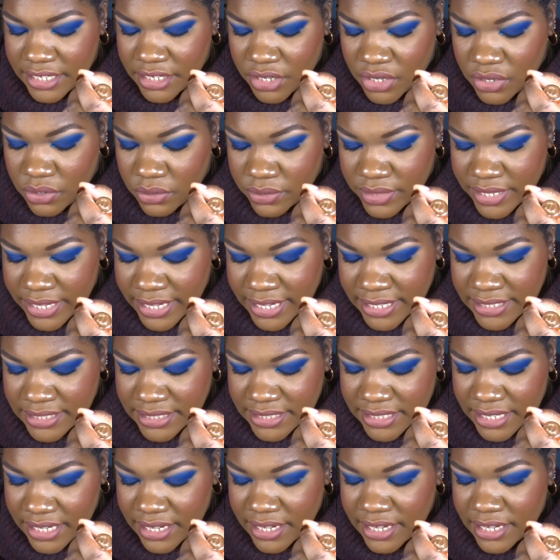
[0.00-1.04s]
all that,
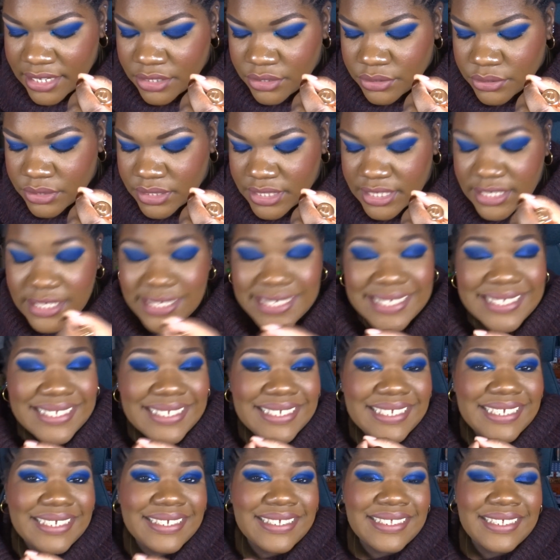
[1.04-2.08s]
I used it
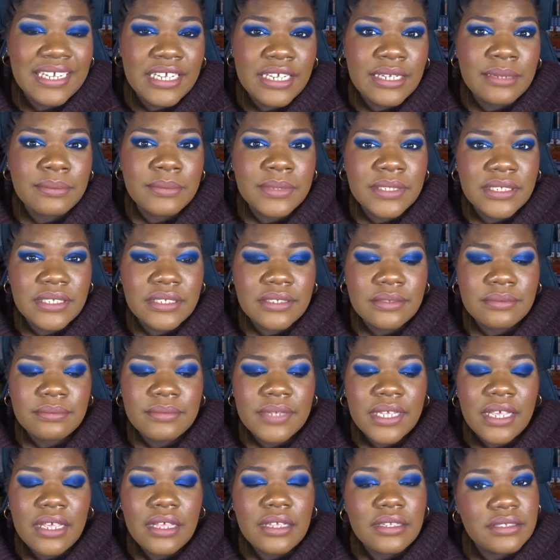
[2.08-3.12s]
6 times
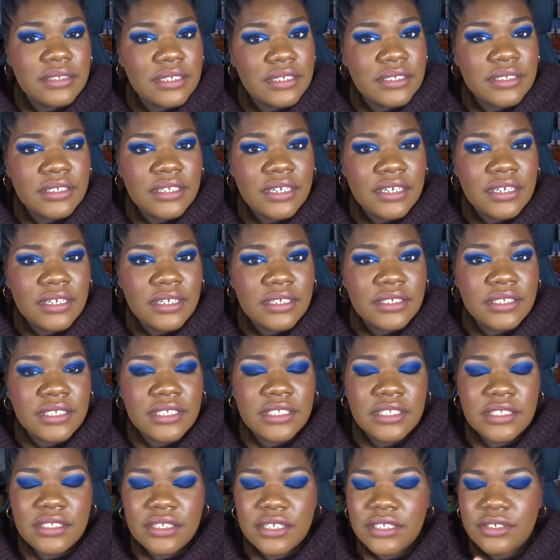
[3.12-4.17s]
since
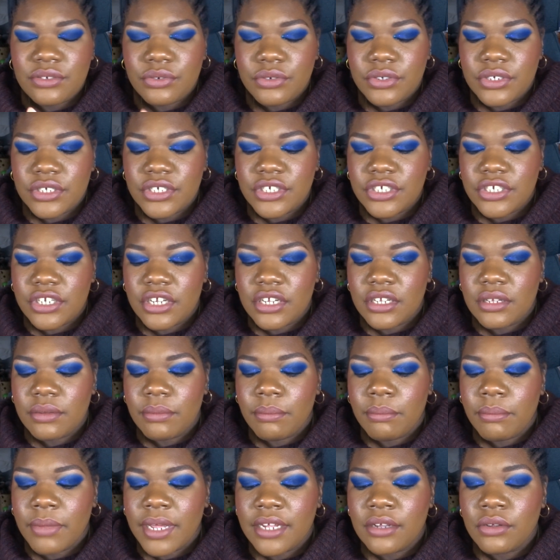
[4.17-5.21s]
the introduction.
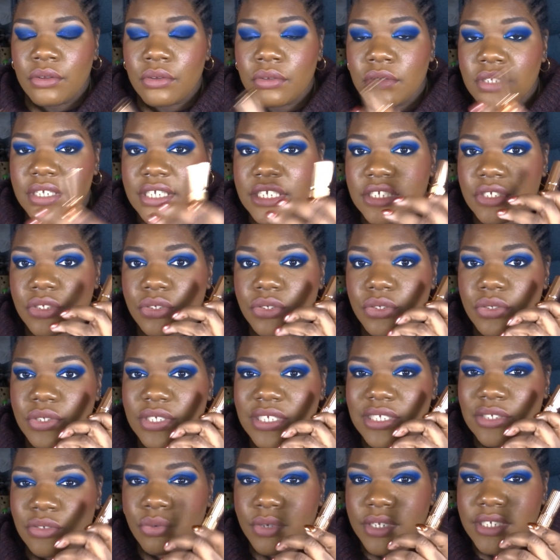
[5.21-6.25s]
My goal is to use
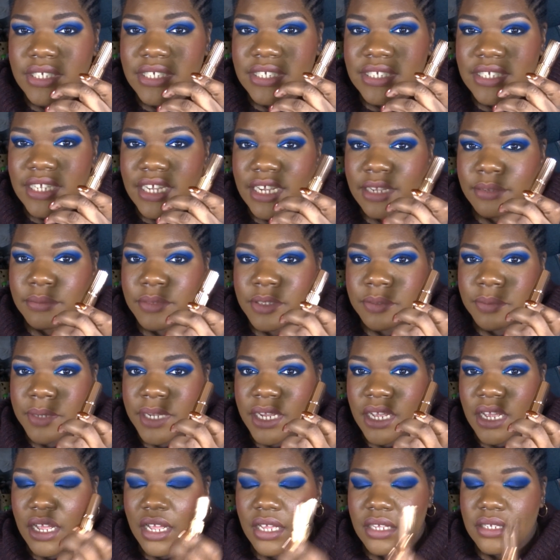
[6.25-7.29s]
it 20 times
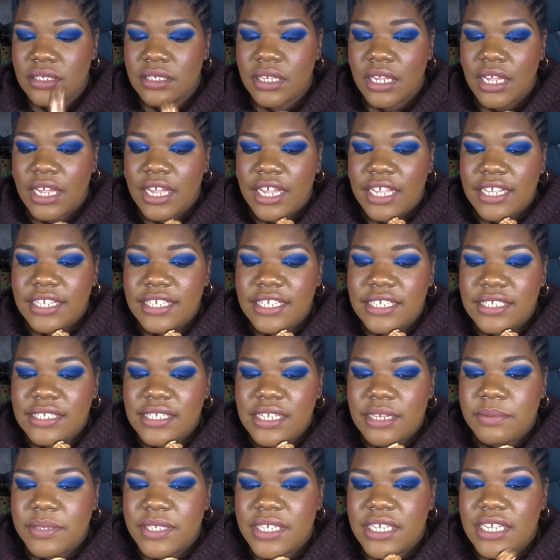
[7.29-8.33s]
because this
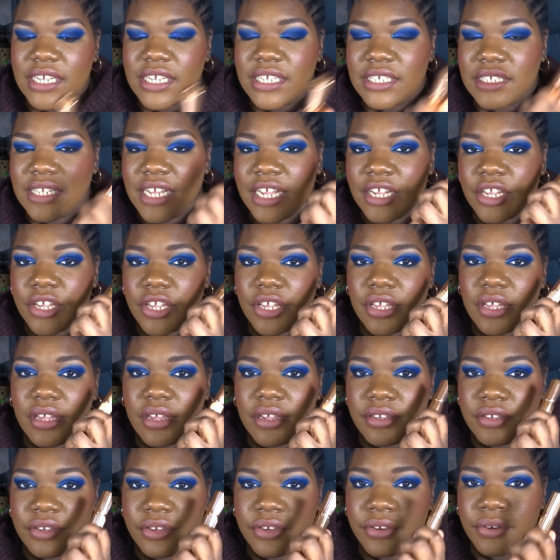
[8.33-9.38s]
lipstick is like
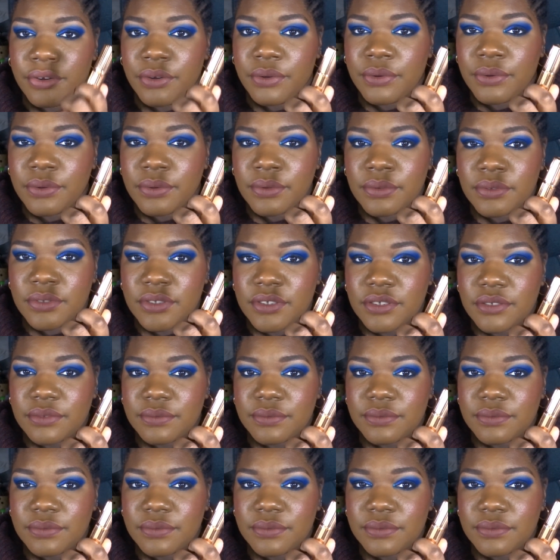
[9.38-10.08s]
a year old.